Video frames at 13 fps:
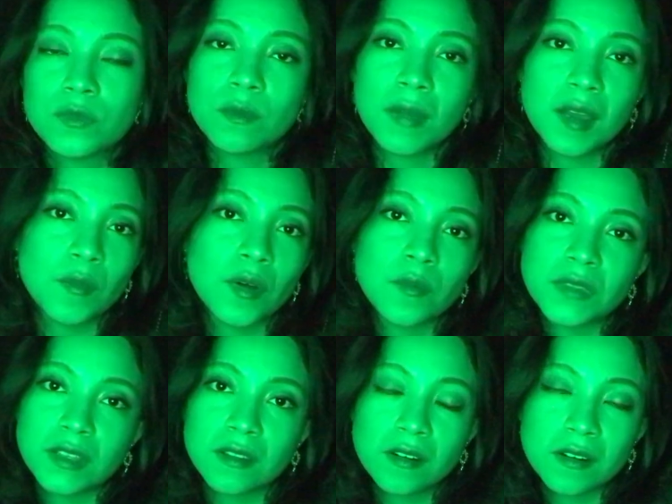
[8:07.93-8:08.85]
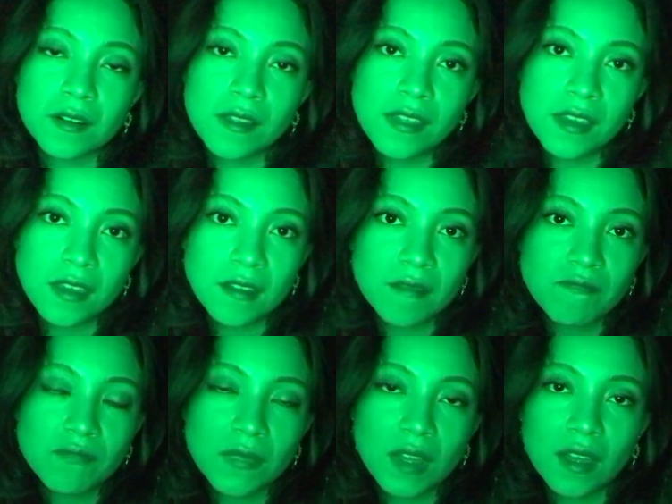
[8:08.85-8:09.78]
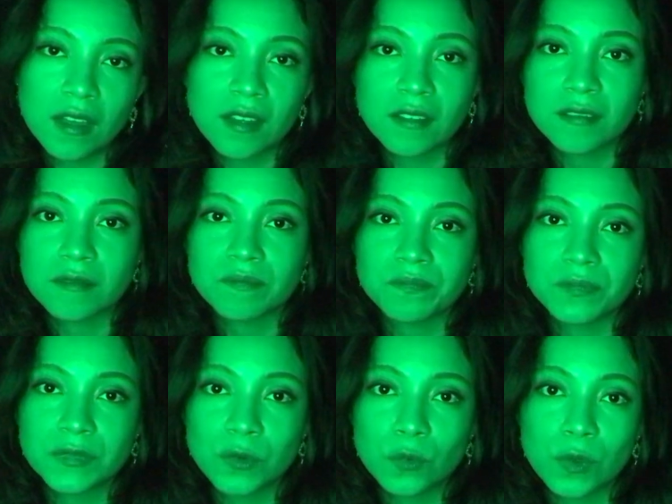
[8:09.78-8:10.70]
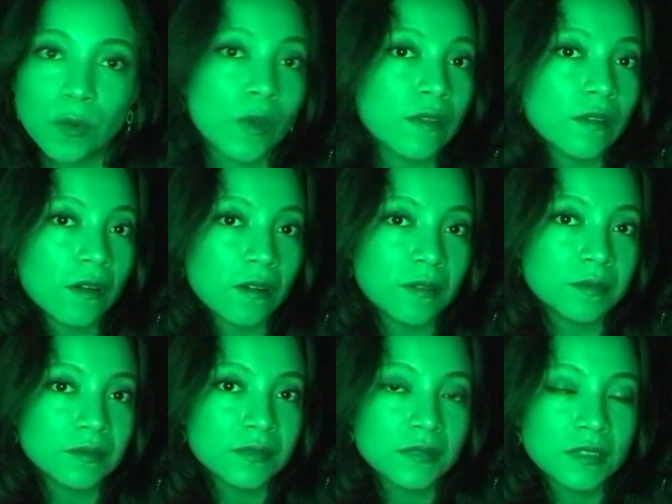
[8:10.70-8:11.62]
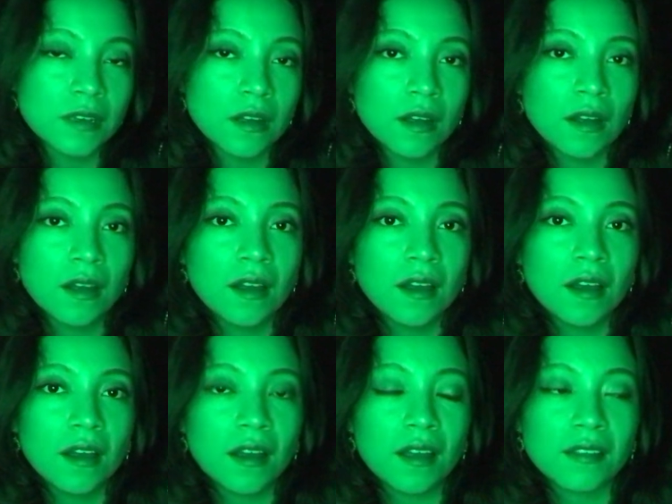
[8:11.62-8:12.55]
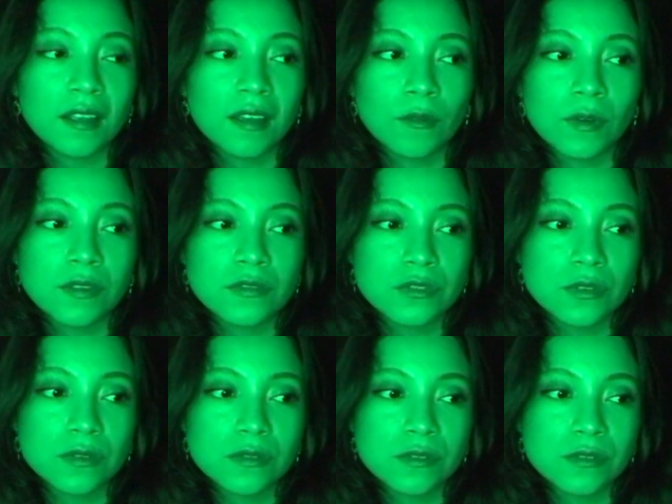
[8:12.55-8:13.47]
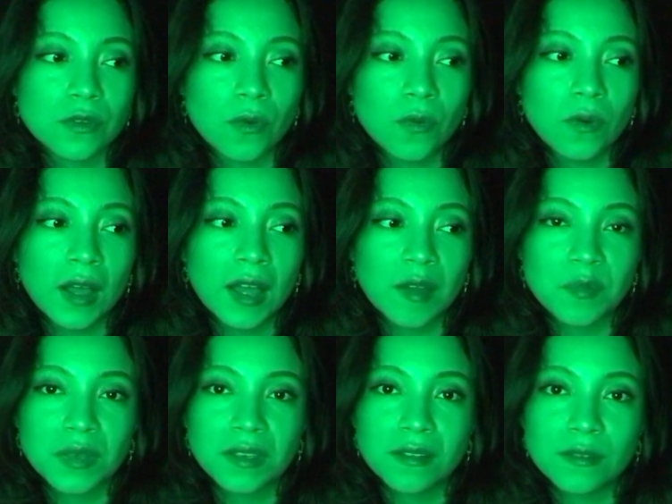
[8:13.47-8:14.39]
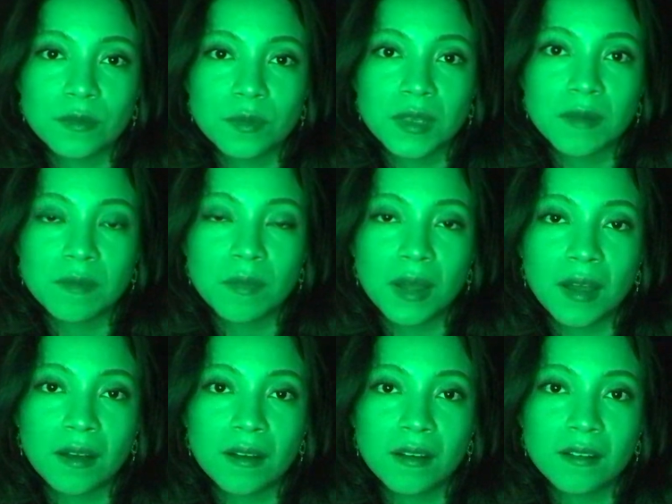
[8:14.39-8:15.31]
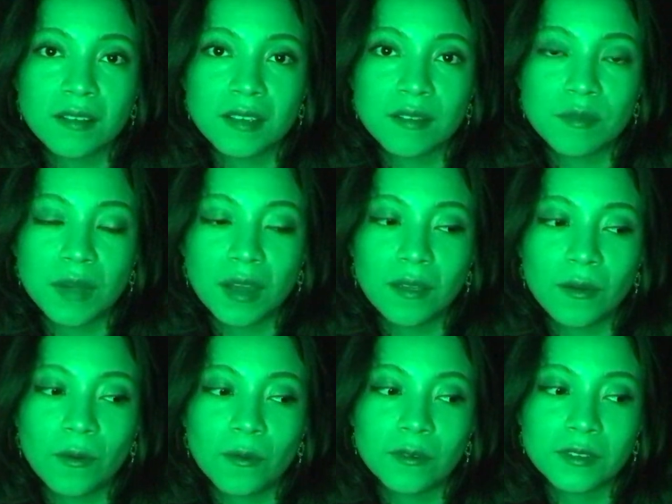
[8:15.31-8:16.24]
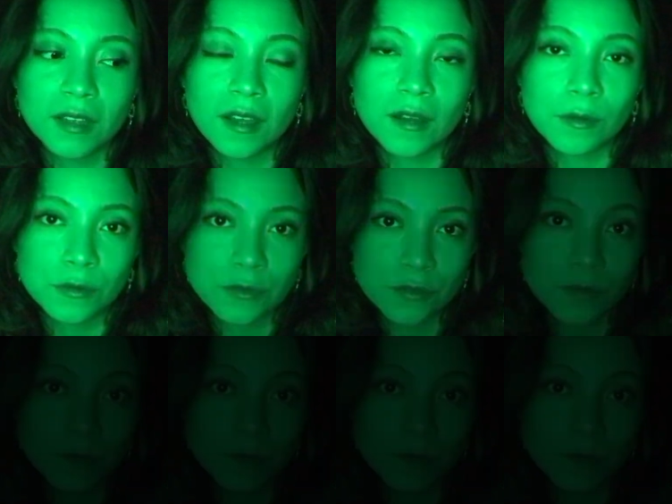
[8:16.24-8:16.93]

My mom did her thing and we went home, and I was just so happy to be back in my own house.